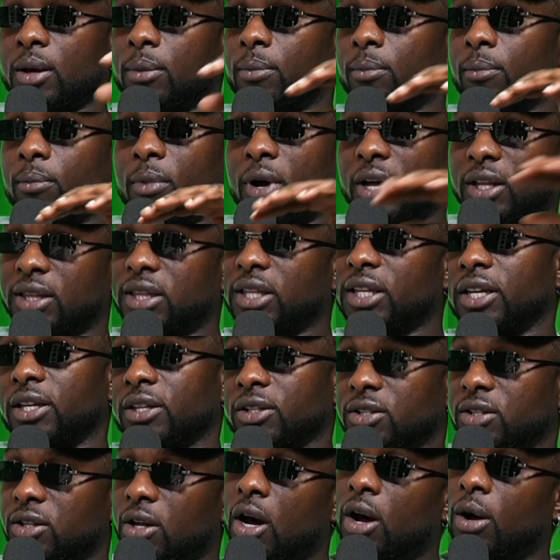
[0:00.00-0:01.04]
monthly
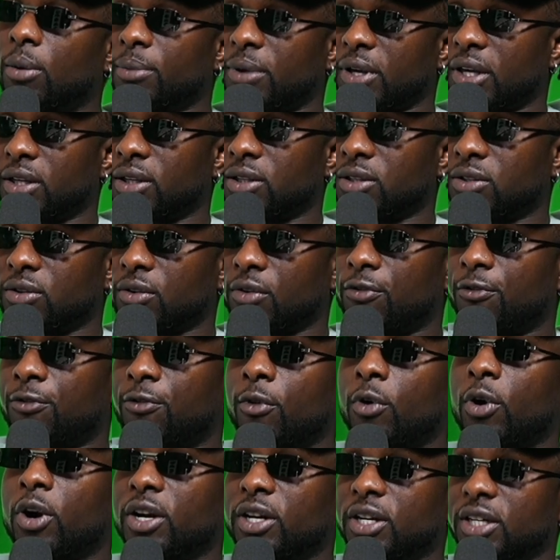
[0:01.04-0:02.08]
installments
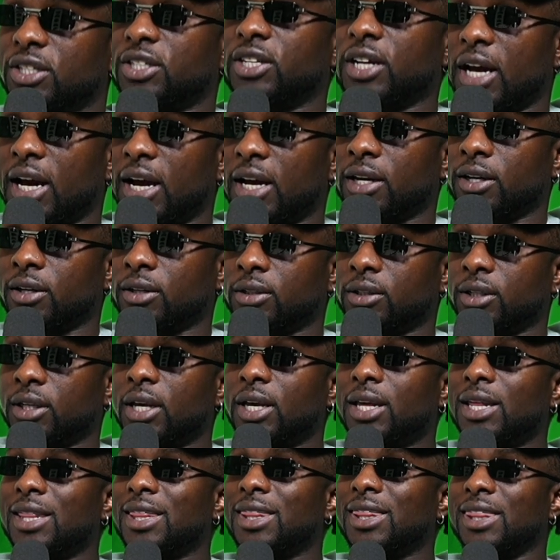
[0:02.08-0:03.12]
for the child,
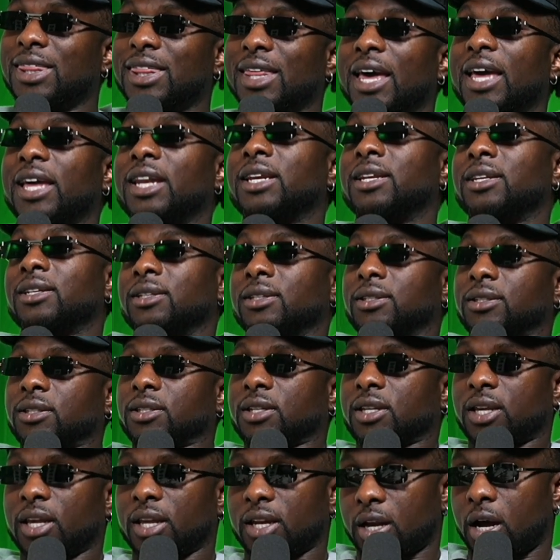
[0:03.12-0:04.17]
then
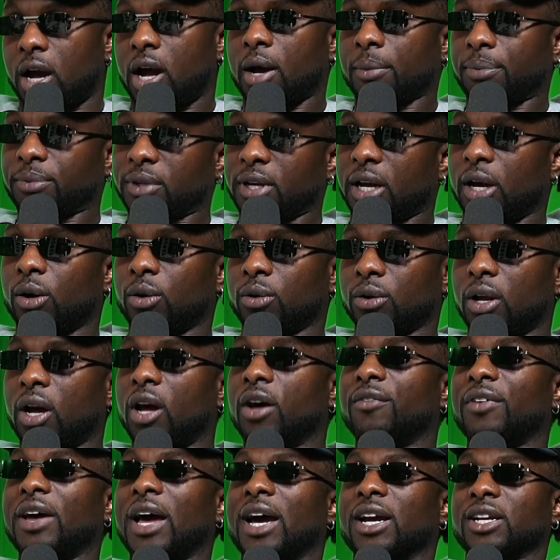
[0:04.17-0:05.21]
can opt out
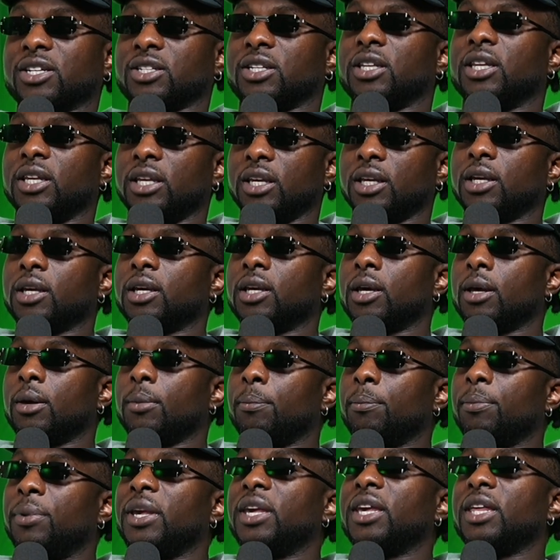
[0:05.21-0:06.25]
of actually
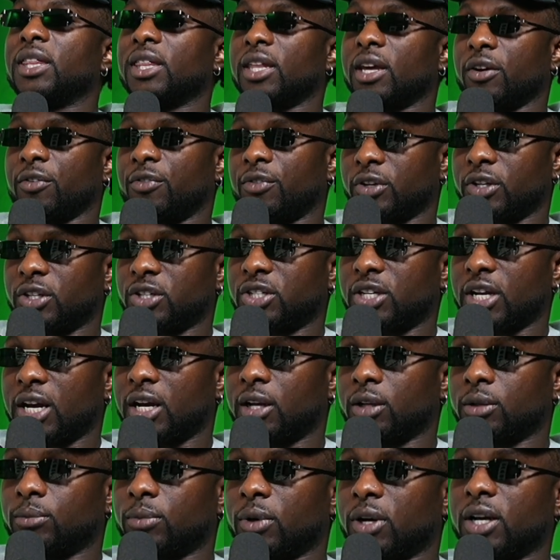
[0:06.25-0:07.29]
being there for the
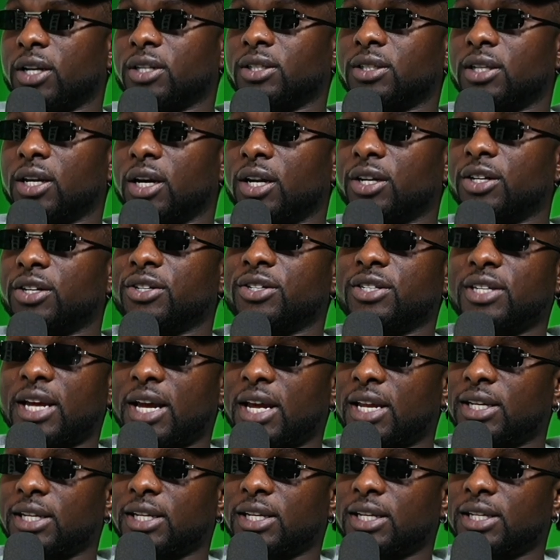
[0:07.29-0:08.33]
child? Because the
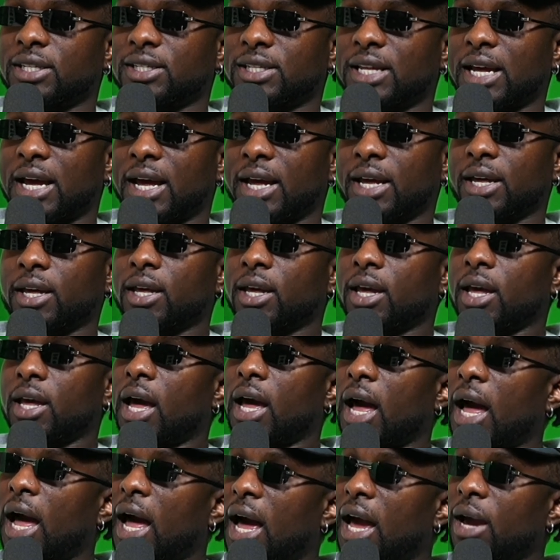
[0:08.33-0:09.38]
understanding is that
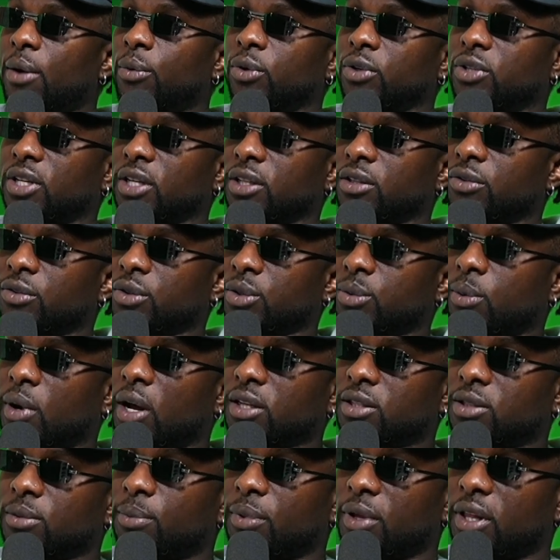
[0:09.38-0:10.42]
I will take the
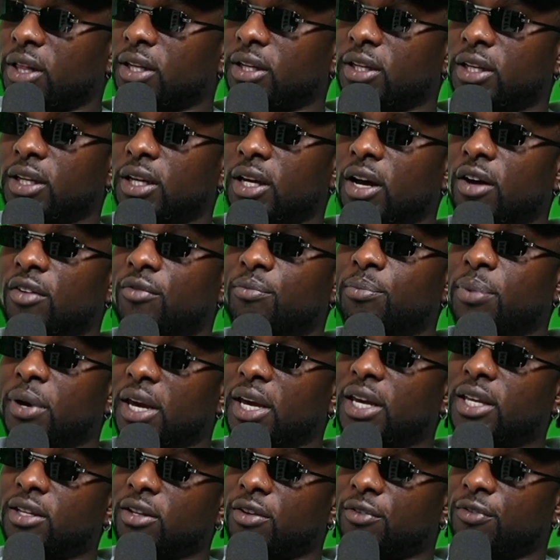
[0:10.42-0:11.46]
responsibility of
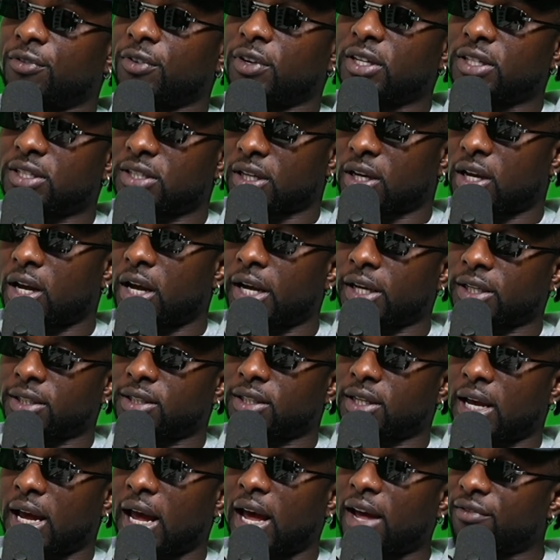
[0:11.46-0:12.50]
paying the fees it costs
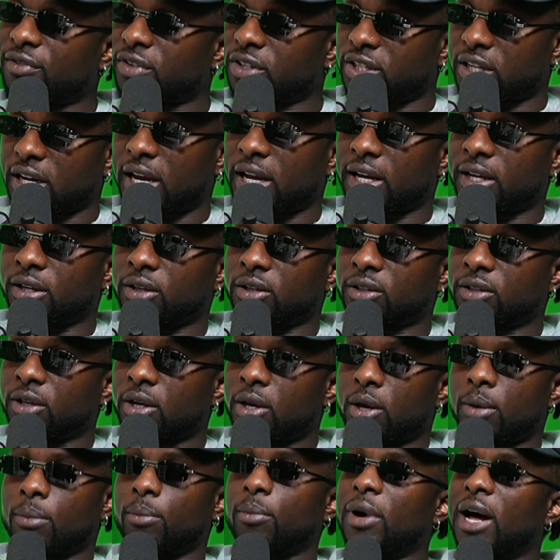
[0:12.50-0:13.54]
to have a child,
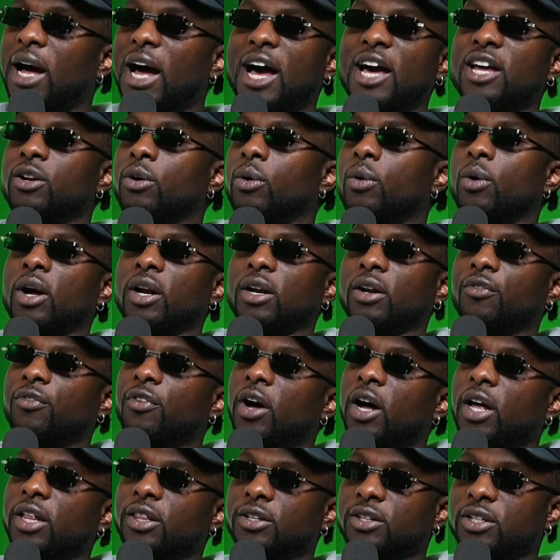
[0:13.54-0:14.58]
but I don't want to
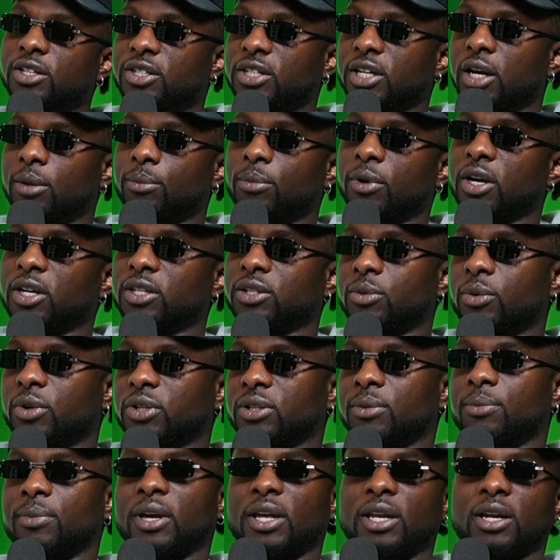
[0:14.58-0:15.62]
father the child because it
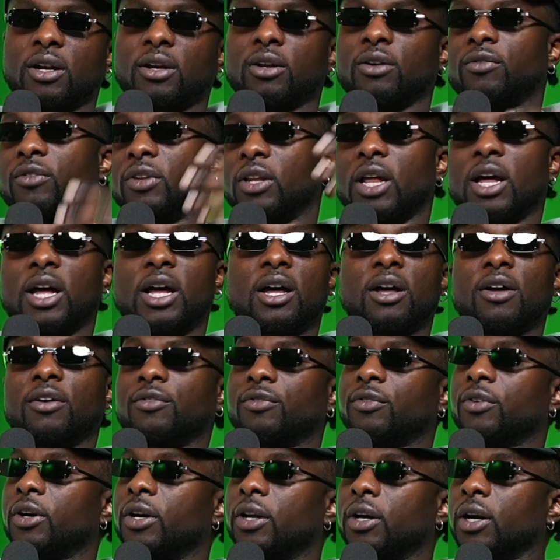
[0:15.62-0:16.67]
wasn't made out of
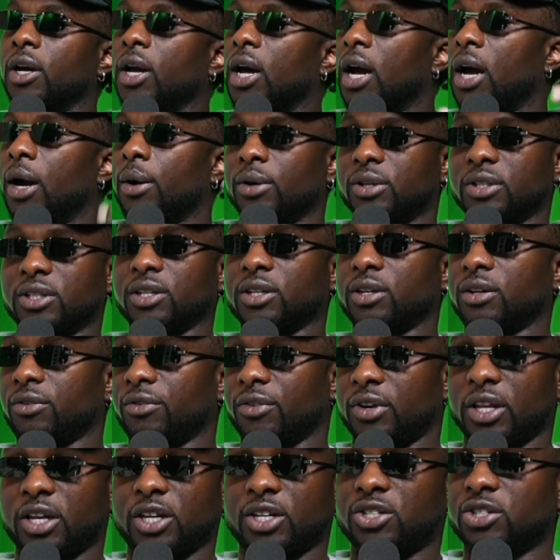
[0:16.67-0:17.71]
love, or I was in a
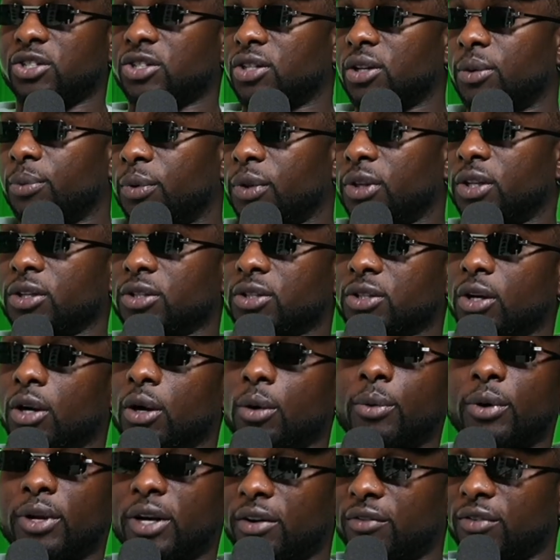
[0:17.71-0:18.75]
relationship with this
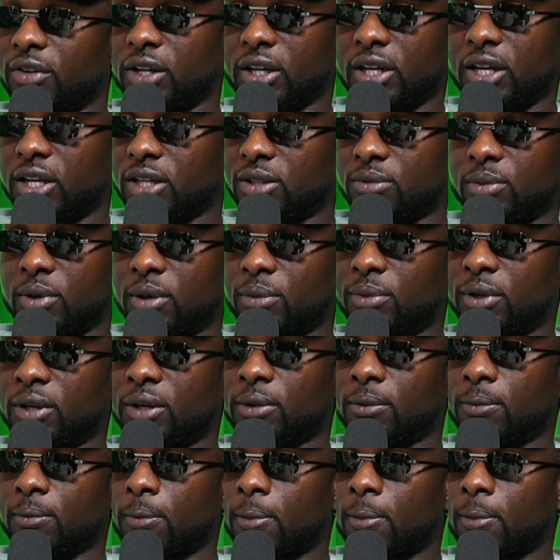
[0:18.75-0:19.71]
girl, whatever the case may be.